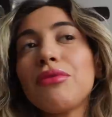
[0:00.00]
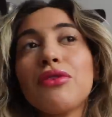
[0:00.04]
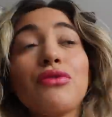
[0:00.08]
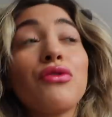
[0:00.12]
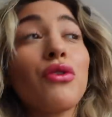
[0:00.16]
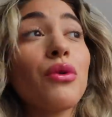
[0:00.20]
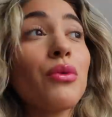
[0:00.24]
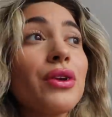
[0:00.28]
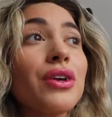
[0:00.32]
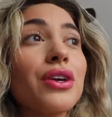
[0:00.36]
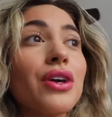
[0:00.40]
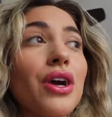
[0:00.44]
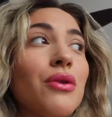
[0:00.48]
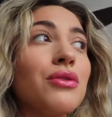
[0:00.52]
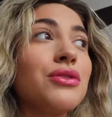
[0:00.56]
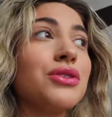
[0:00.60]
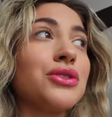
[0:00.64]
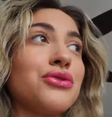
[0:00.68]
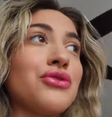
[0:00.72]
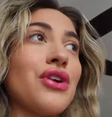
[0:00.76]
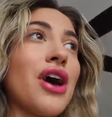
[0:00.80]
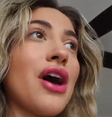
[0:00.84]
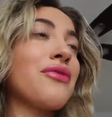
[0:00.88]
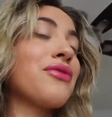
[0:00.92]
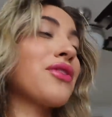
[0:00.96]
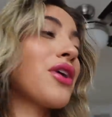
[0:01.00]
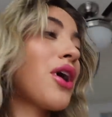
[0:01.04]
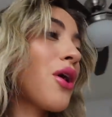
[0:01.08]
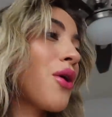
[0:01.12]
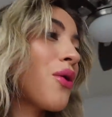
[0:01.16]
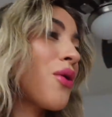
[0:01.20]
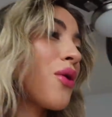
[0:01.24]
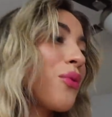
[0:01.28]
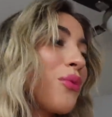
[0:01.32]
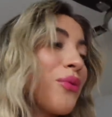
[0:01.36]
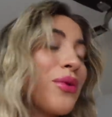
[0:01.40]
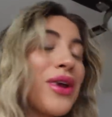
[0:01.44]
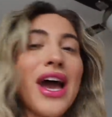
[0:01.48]
Before we go and do that
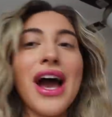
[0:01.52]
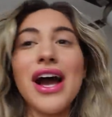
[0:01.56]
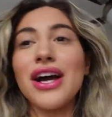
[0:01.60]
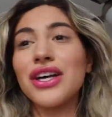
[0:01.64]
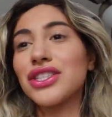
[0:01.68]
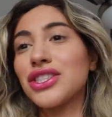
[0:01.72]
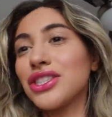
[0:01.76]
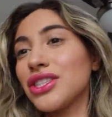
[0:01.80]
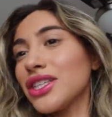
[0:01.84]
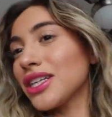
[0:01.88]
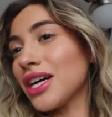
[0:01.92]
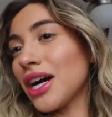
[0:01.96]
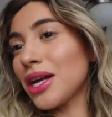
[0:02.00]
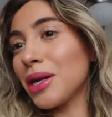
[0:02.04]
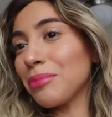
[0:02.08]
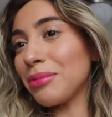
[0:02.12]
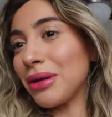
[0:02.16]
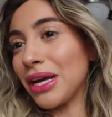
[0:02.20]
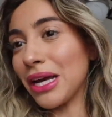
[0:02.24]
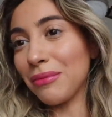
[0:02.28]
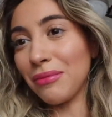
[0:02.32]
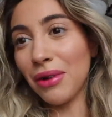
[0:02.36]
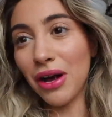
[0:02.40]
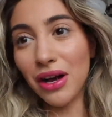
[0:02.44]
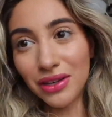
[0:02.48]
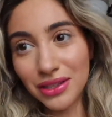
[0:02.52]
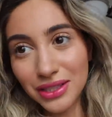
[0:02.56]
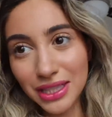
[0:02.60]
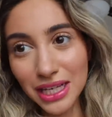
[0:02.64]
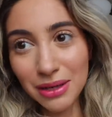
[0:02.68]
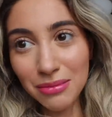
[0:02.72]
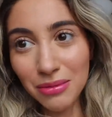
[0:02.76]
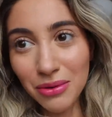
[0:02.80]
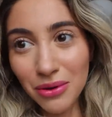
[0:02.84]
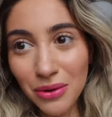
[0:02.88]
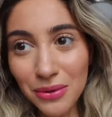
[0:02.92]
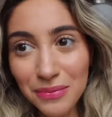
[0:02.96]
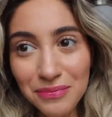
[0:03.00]
though, we actually got a ping pong
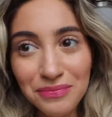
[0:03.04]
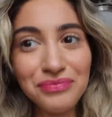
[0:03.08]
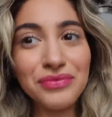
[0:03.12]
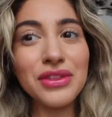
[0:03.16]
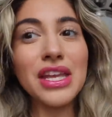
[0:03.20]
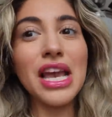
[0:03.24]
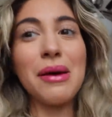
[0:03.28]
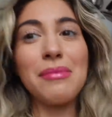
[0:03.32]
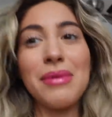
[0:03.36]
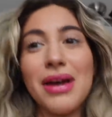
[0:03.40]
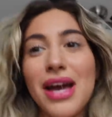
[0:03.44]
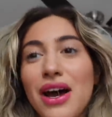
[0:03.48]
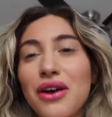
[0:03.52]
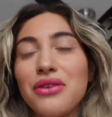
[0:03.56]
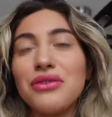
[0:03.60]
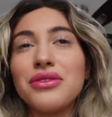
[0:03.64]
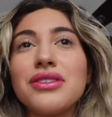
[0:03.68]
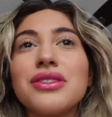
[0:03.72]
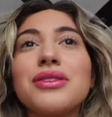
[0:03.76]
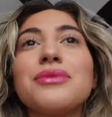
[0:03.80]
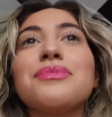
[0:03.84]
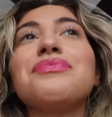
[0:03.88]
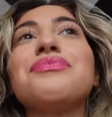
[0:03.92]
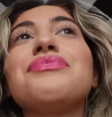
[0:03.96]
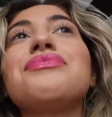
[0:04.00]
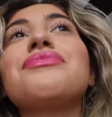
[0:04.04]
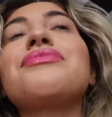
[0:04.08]
table at my house